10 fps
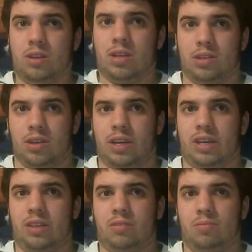That's all I
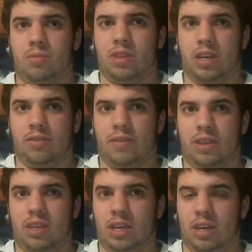can think of
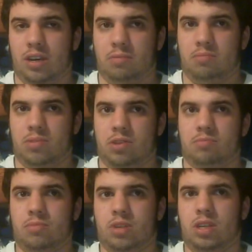at the
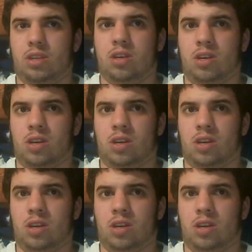moment.